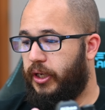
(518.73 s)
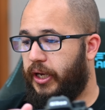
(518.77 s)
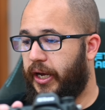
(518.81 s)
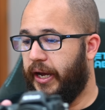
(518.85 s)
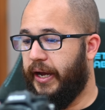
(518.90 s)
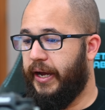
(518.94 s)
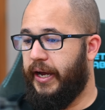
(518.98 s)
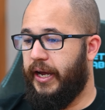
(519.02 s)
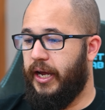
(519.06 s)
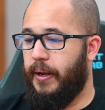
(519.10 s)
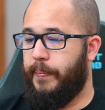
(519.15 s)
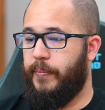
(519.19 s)

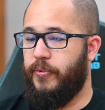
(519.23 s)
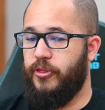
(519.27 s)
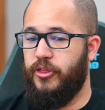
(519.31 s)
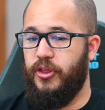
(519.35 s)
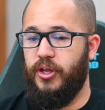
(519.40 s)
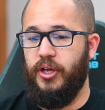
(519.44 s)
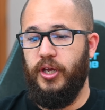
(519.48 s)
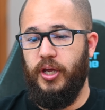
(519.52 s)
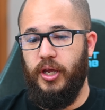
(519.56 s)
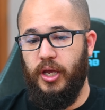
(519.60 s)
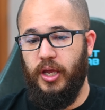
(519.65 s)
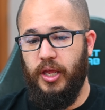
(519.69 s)

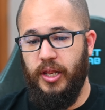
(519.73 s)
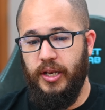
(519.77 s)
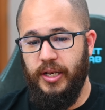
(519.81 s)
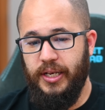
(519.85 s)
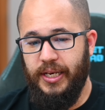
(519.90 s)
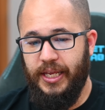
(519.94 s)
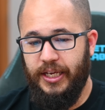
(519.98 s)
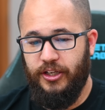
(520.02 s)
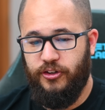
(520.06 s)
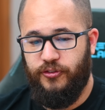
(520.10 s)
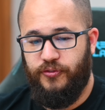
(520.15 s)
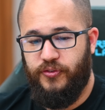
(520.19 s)
The
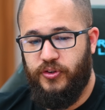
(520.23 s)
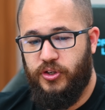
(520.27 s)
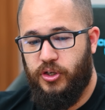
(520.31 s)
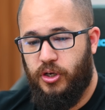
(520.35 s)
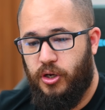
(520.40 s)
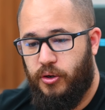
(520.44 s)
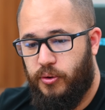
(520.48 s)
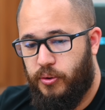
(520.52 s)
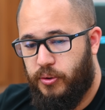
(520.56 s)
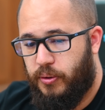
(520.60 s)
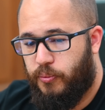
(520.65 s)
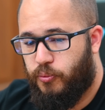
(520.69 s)
next
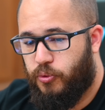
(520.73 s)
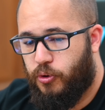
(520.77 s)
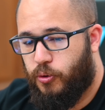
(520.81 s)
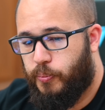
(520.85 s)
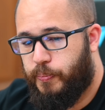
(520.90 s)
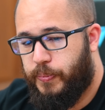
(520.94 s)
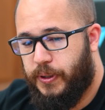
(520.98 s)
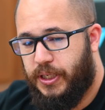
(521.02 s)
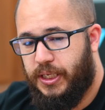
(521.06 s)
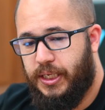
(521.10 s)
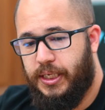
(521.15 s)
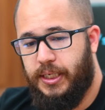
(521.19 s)
video will
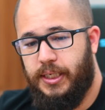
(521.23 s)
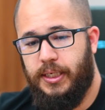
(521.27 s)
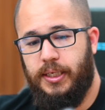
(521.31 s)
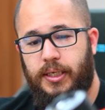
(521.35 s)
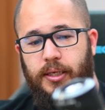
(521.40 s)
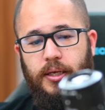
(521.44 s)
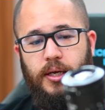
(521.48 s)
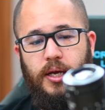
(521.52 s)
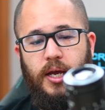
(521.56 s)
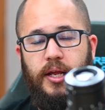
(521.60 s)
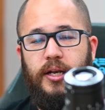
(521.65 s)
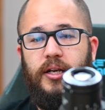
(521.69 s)

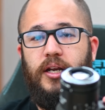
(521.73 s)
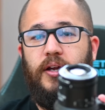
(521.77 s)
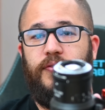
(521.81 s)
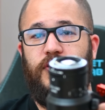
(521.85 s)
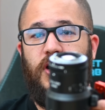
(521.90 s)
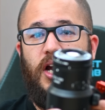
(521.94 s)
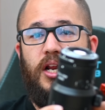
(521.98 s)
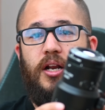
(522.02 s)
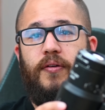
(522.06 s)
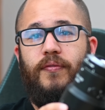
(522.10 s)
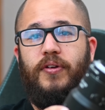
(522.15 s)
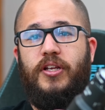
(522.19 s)
be, and I've
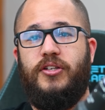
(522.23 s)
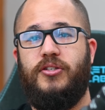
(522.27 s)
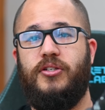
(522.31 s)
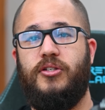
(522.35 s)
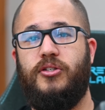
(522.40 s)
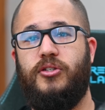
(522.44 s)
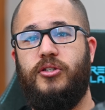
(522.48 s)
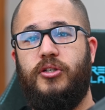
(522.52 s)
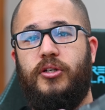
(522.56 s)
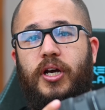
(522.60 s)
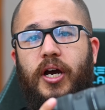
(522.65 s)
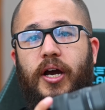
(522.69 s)
kind of listened
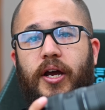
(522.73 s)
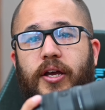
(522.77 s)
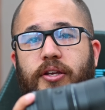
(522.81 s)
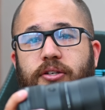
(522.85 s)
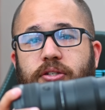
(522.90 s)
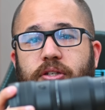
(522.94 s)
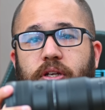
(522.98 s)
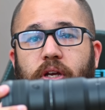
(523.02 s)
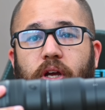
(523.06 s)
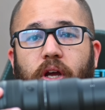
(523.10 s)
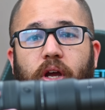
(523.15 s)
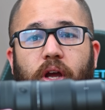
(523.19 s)
to you
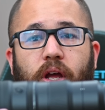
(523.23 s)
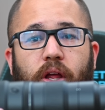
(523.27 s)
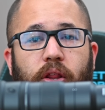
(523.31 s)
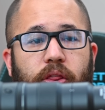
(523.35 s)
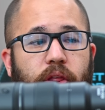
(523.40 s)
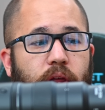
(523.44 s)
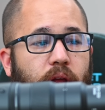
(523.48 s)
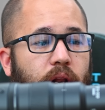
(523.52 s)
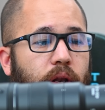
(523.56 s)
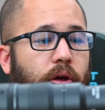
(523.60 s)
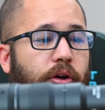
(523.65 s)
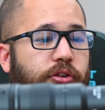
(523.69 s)
guys,
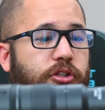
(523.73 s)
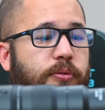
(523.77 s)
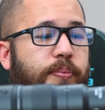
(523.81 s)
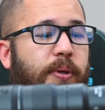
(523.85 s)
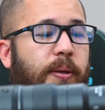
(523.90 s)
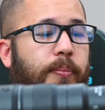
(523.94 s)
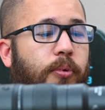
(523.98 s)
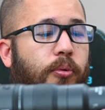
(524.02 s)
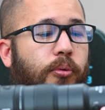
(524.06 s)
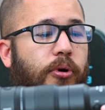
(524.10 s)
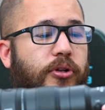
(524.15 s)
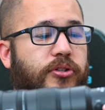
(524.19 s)
that lots of
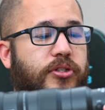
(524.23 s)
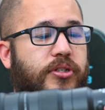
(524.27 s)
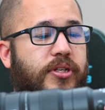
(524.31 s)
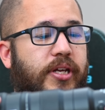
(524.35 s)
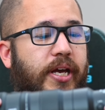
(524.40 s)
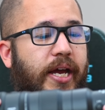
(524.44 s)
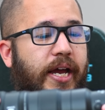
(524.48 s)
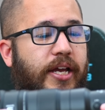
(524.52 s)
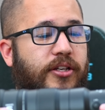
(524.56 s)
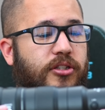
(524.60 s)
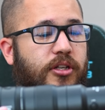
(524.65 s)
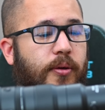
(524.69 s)
people wanted
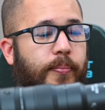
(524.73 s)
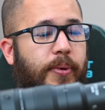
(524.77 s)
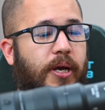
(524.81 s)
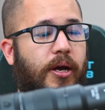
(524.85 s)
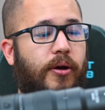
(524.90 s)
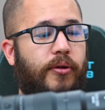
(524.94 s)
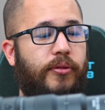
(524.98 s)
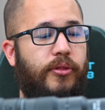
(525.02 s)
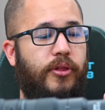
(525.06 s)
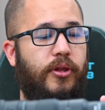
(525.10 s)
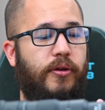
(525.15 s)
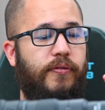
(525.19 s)
to ask
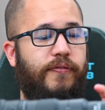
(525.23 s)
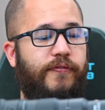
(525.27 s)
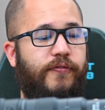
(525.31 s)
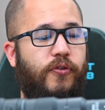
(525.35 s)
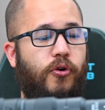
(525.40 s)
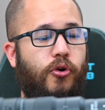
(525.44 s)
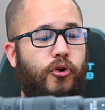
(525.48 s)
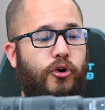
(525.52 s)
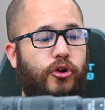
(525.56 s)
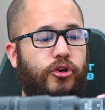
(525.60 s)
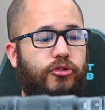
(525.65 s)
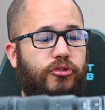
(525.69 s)
about the
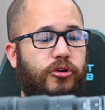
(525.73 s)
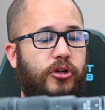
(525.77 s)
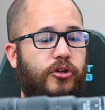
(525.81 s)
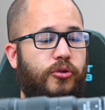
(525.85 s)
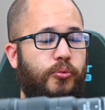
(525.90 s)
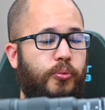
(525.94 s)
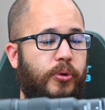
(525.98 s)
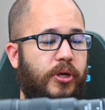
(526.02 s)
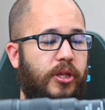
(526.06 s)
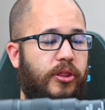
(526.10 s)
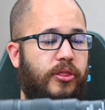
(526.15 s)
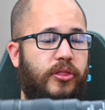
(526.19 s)
400
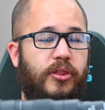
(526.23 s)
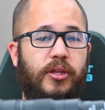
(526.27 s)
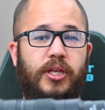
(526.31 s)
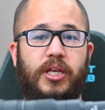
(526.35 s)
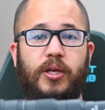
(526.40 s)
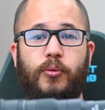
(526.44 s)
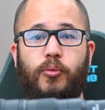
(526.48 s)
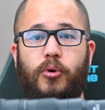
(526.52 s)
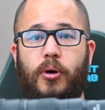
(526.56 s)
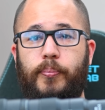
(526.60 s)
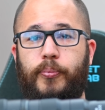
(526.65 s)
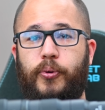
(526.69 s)
with the
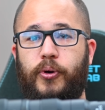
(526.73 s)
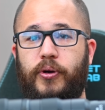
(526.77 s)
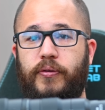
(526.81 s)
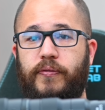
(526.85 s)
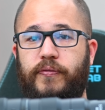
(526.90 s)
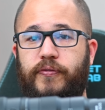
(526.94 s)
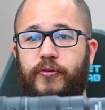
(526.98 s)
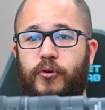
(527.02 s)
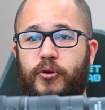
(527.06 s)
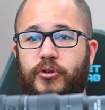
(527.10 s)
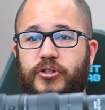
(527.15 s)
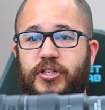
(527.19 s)

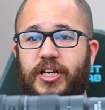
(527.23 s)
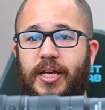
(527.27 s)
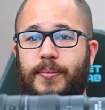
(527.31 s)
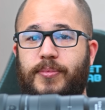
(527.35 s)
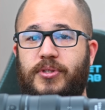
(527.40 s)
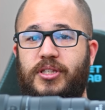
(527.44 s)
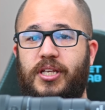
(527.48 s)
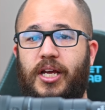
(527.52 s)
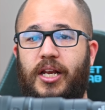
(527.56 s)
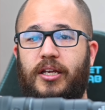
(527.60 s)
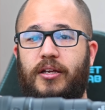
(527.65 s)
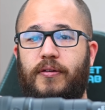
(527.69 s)
1.4 times
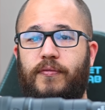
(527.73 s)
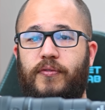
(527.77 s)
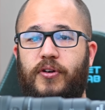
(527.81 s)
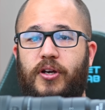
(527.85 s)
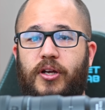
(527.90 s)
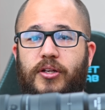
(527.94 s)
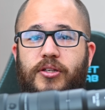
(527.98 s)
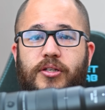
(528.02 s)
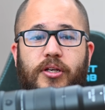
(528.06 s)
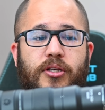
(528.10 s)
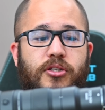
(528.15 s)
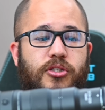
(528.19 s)

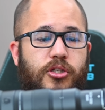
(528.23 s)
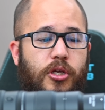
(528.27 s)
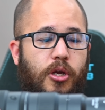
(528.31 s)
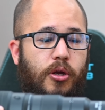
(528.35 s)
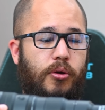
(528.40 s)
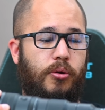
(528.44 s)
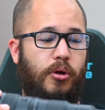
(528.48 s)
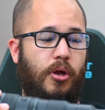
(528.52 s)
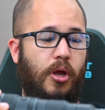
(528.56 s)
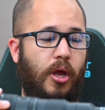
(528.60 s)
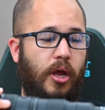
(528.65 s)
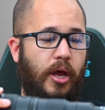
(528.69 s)
teleconverter,
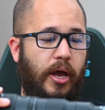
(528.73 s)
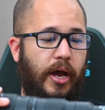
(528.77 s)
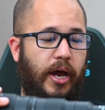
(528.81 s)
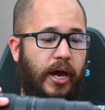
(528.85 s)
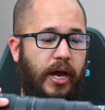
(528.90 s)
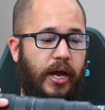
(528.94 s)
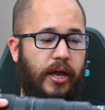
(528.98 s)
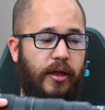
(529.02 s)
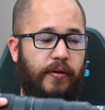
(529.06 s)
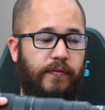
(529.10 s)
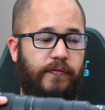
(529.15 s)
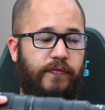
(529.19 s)
so
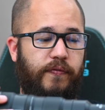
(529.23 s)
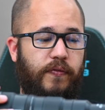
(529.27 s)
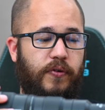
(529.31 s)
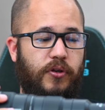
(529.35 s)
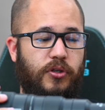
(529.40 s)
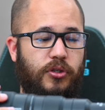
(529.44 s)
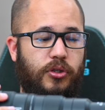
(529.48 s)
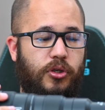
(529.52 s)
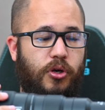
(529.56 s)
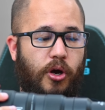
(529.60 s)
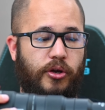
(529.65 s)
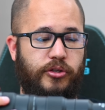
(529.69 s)
I've
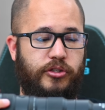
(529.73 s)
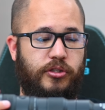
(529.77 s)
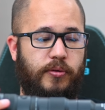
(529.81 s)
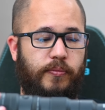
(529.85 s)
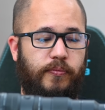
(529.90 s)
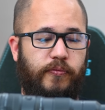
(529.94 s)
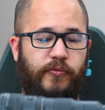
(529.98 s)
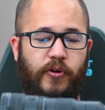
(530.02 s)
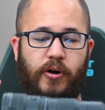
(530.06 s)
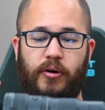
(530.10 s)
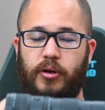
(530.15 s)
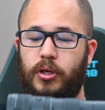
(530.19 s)
got some
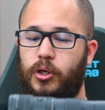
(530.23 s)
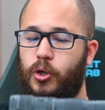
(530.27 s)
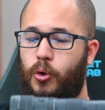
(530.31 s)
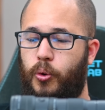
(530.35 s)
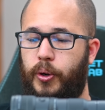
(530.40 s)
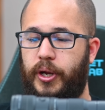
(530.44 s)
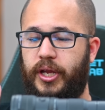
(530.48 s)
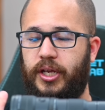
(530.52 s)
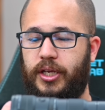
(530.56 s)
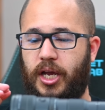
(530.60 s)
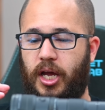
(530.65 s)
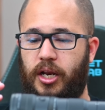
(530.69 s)
very
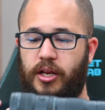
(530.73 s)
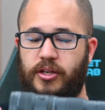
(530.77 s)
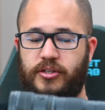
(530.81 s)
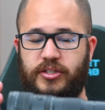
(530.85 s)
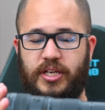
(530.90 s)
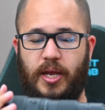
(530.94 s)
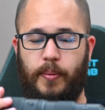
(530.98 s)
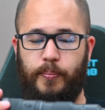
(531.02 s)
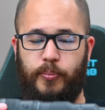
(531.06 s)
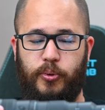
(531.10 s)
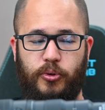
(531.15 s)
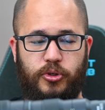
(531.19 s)
quick kind of
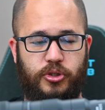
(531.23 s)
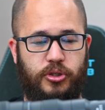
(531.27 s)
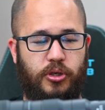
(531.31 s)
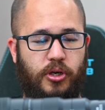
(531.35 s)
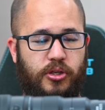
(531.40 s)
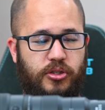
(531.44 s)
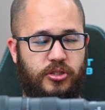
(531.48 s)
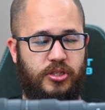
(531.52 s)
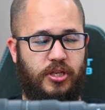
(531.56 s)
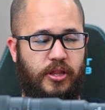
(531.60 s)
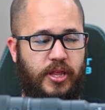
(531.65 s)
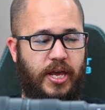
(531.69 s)
sample
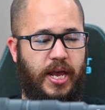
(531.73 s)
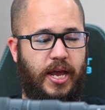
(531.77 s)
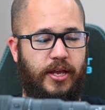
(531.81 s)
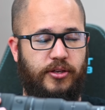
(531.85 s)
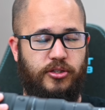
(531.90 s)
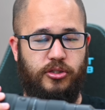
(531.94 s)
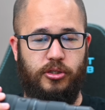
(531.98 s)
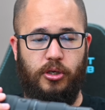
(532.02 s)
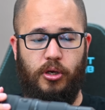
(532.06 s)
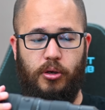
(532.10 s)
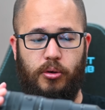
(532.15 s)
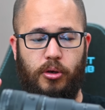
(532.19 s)
shots at that,
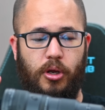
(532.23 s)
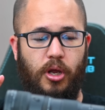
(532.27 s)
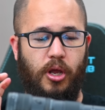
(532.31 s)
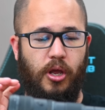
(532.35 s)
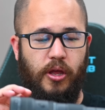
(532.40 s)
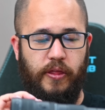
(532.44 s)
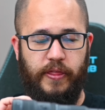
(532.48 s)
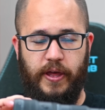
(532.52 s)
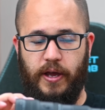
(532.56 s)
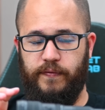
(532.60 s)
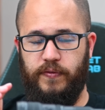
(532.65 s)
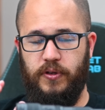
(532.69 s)
so
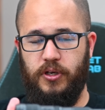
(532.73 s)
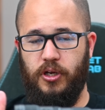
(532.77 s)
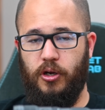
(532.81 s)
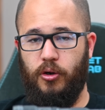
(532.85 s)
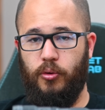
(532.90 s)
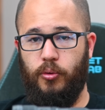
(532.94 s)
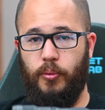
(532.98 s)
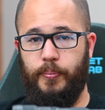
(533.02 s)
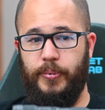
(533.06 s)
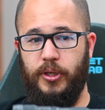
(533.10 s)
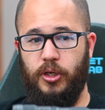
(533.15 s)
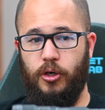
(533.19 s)
that video
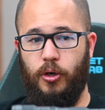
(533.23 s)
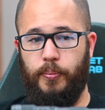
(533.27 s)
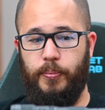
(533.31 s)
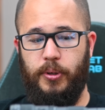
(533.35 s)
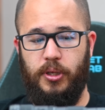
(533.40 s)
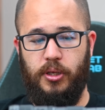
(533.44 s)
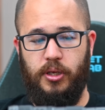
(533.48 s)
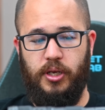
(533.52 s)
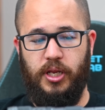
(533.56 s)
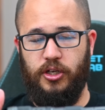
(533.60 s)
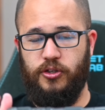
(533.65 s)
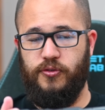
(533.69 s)
will be up in
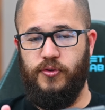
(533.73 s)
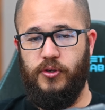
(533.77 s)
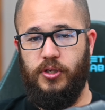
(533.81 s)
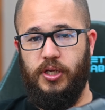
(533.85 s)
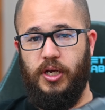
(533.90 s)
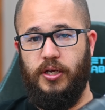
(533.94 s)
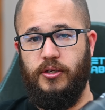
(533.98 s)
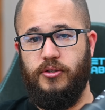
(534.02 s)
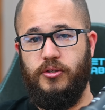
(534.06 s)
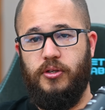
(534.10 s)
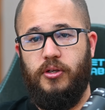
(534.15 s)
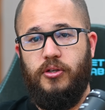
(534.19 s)
the next few
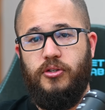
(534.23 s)
days.